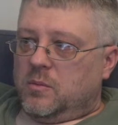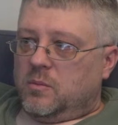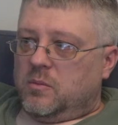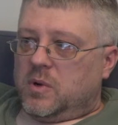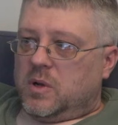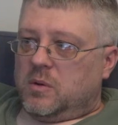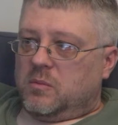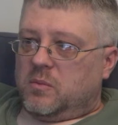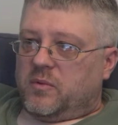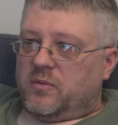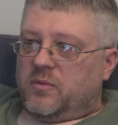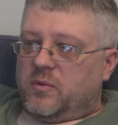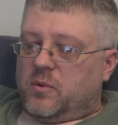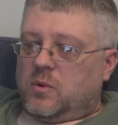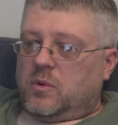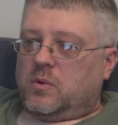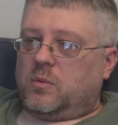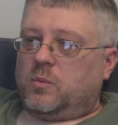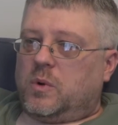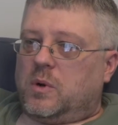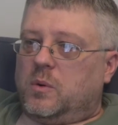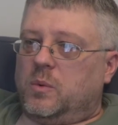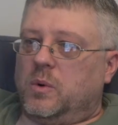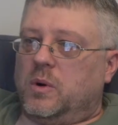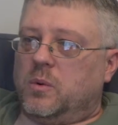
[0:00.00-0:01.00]
But
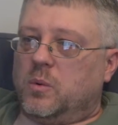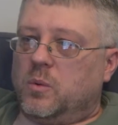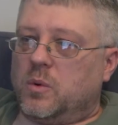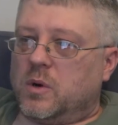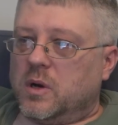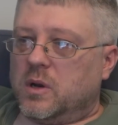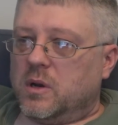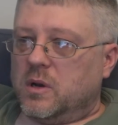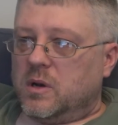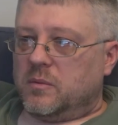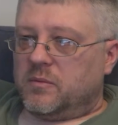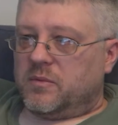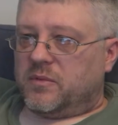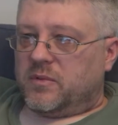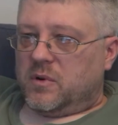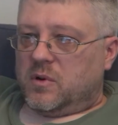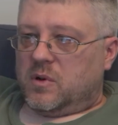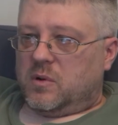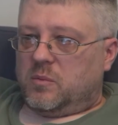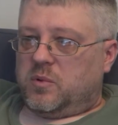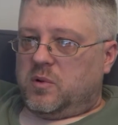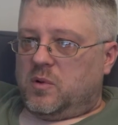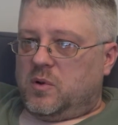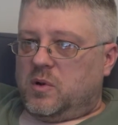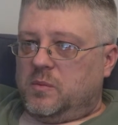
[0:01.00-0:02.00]
while we were working up for a
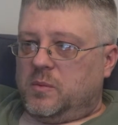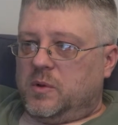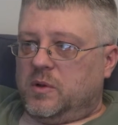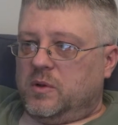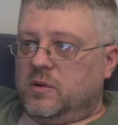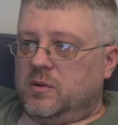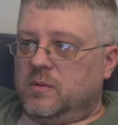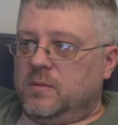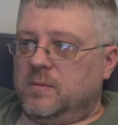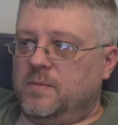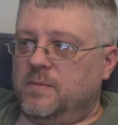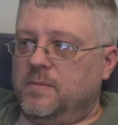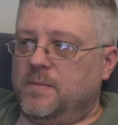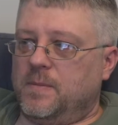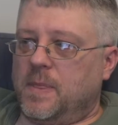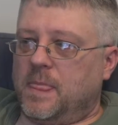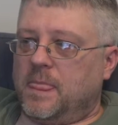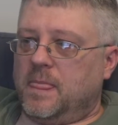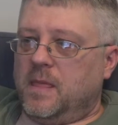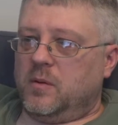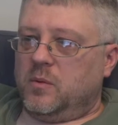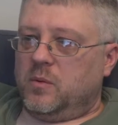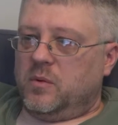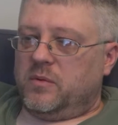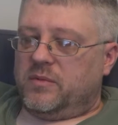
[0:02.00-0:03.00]
deployment,
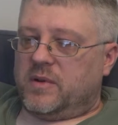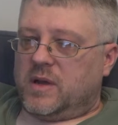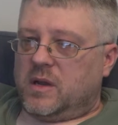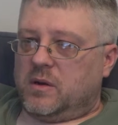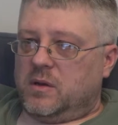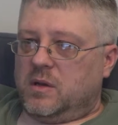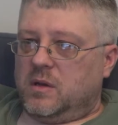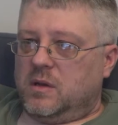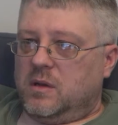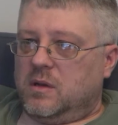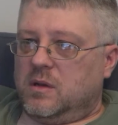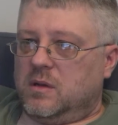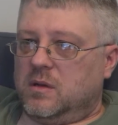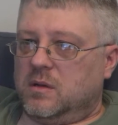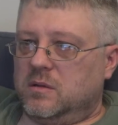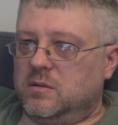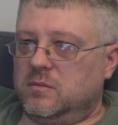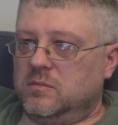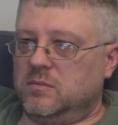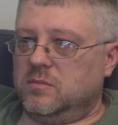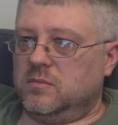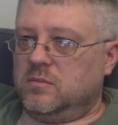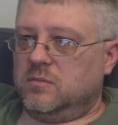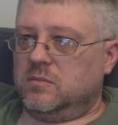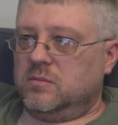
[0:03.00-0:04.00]
we found an
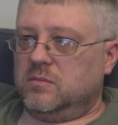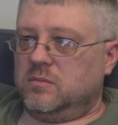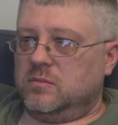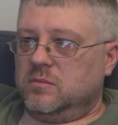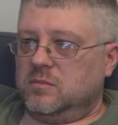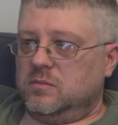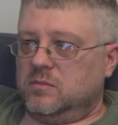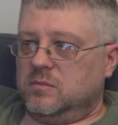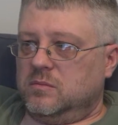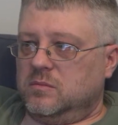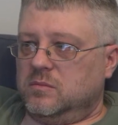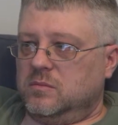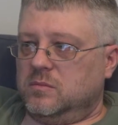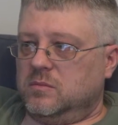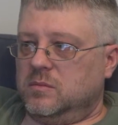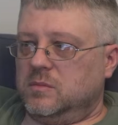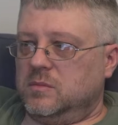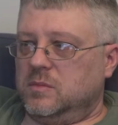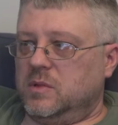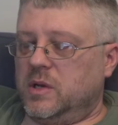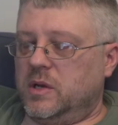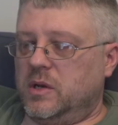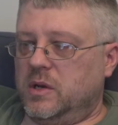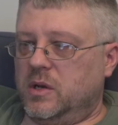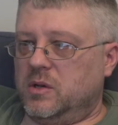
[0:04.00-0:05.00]

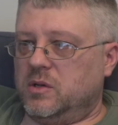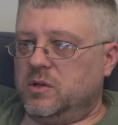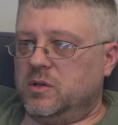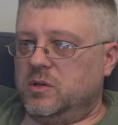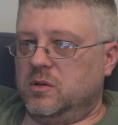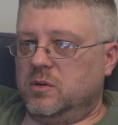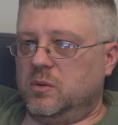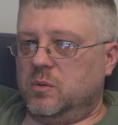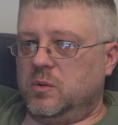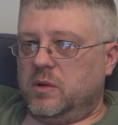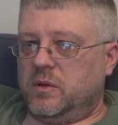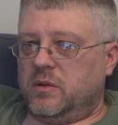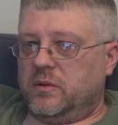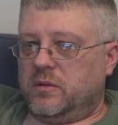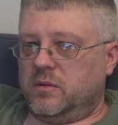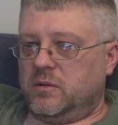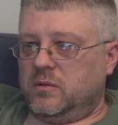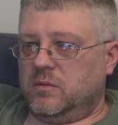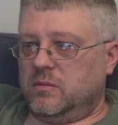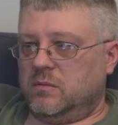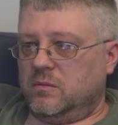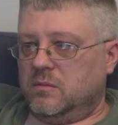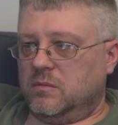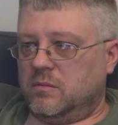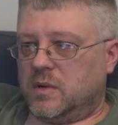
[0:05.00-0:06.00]
issue with
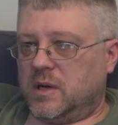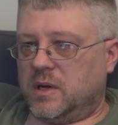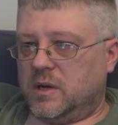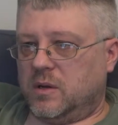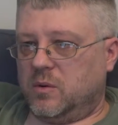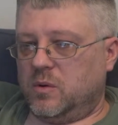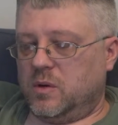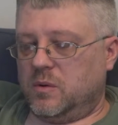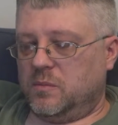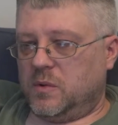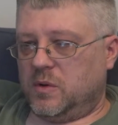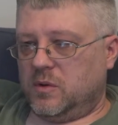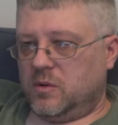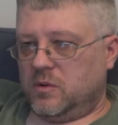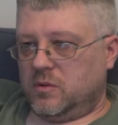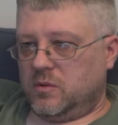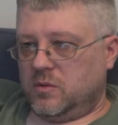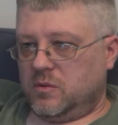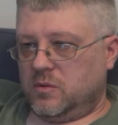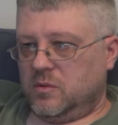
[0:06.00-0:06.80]
my equipment.